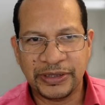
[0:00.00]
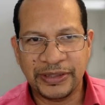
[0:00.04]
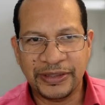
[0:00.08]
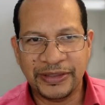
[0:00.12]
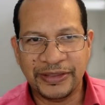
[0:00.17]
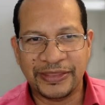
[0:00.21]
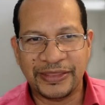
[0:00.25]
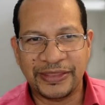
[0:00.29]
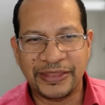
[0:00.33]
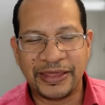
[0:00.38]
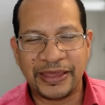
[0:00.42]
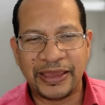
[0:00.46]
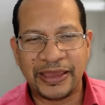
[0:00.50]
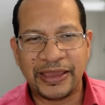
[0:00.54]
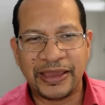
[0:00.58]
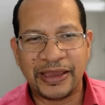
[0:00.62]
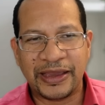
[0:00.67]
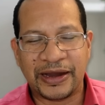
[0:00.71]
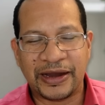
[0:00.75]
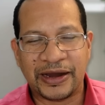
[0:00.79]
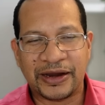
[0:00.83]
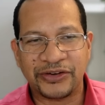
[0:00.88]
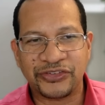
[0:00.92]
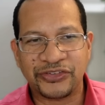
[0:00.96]
they
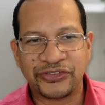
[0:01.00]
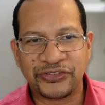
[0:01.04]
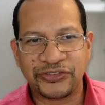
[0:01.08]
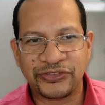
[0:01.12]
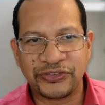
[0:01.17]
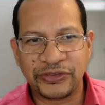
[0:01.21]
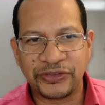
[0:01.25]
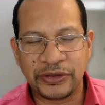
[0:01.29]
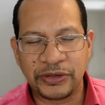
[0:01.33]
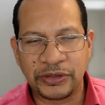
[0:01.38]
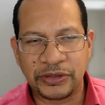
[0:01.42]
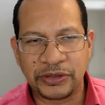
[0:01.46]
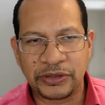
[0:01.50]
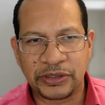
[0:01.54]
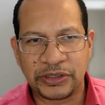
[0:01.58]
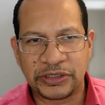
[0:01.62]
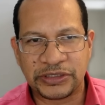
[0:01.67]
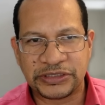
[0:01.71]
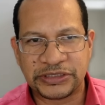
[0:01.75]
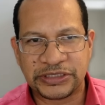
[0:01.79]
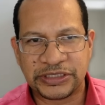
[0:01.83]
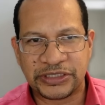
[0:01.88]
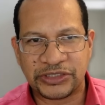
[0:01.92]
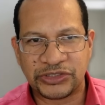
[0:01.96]
are still
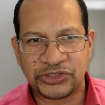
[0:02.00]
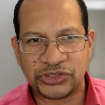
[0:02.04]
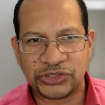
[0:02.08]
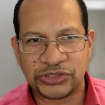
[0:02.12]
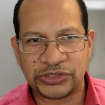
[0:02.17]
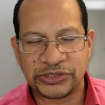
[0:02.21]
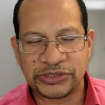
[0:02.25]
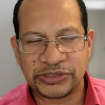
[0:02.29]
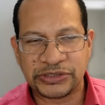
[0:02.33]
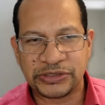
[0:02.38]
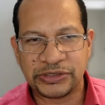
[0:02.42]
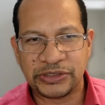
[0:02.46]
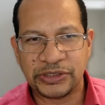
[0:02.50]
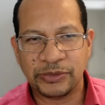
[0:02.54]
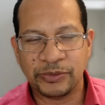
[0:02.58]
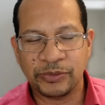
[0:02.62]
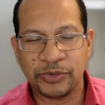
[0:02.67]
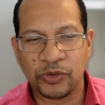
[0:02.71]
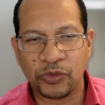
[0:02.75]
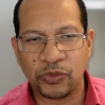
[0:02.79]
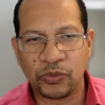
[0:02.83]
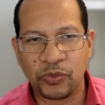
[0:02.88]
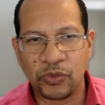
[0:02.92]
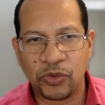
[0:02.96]
contagious, but
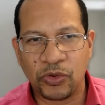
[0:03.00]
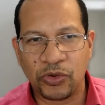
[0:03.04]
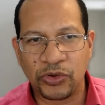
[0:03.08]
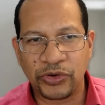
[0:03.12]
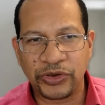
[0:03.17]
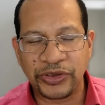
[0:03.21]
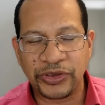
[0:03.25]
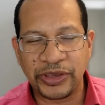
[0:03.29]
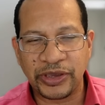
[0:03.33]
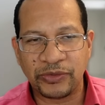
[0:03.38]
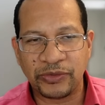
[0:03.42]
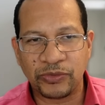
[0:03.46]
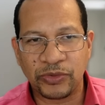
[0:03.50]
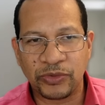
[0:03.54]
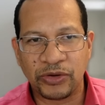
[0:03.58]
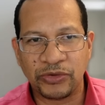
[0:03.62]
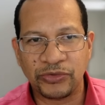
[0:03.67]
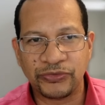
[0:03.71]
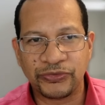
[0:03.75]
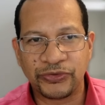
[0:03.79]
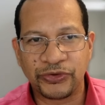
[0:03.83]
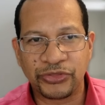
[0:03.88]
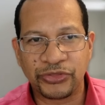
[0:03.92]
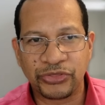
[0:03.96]
walking around
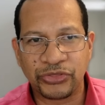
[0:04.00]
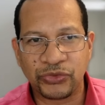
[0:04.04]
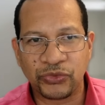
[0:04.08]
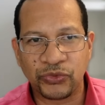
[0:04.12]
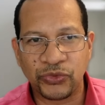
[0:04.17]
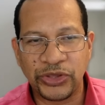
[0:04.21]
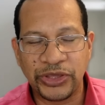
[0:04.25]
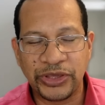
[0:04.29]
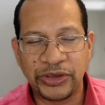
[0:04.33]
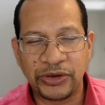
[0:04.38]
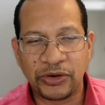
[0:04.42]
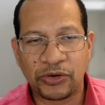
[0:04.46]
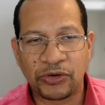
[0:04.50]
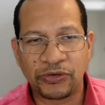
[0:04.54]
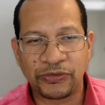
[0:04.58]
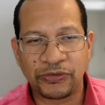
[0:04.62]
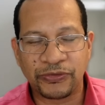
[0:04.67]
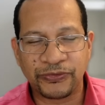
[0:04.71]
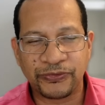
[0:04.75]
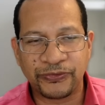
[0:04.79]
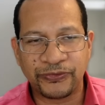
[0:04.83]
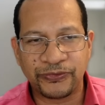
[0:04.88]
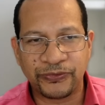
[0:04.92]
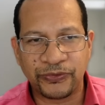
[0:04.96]
for 3 or
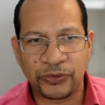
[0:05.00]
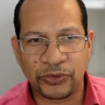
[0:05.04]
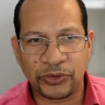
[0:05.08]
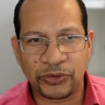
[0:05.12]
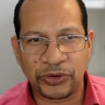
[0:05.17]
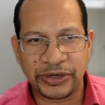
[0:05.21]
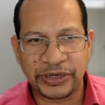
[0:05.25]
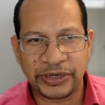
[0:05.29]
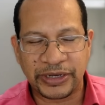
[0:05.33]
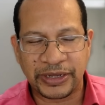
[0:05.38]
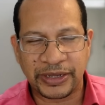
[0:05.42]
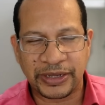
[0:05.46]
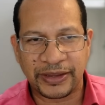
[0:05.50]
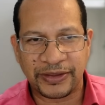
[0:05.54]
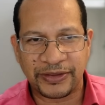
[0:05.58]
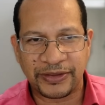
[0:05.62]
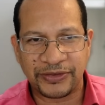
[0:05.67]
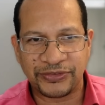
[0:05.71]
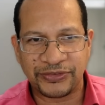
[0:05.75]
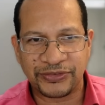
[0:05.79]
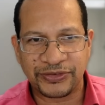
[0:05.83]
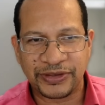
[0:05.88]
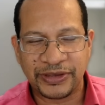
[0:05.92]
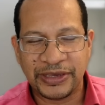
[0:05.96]
4
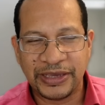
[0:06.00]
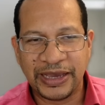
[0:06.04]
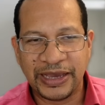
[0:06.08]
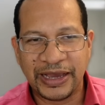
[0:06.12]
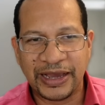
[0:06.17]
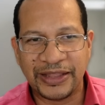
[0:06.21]
days and